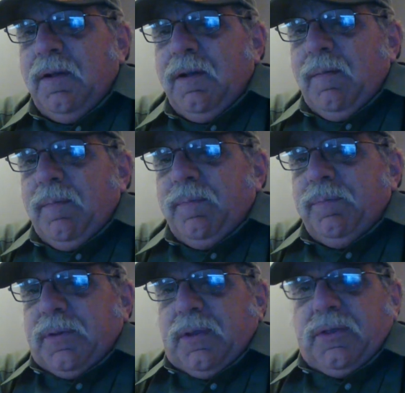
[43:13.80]
But the thing
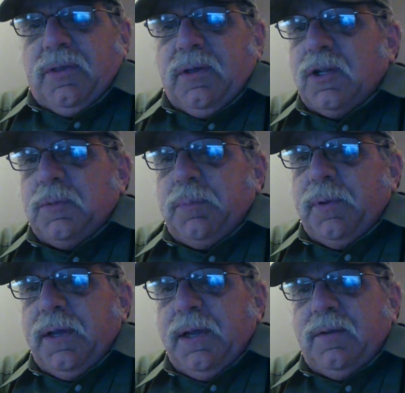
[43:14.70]
he explained
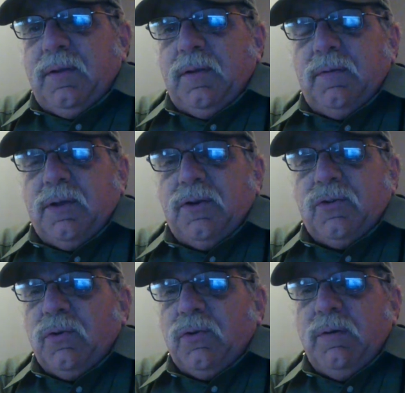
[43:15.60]
and the controller he was
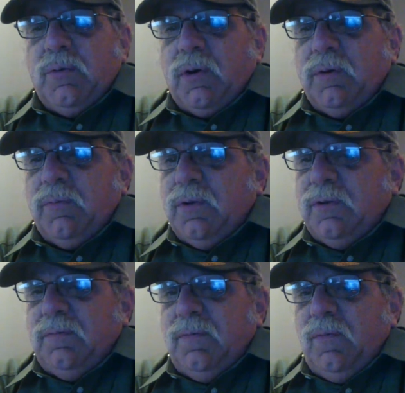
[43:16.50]
working
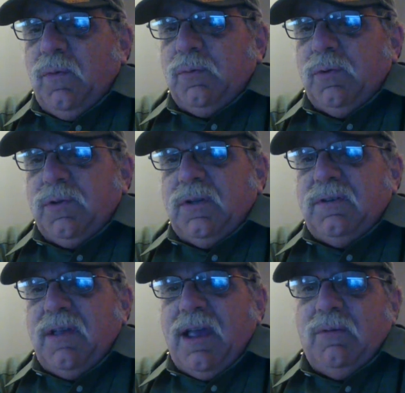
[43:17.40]
with was exactly what
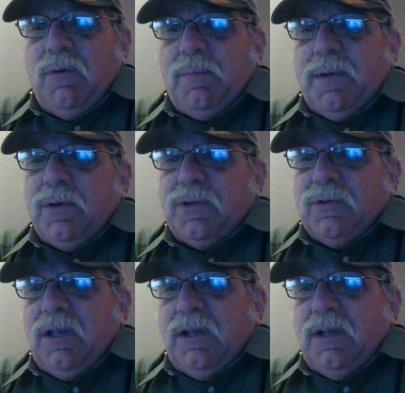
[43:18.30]
my wizard has.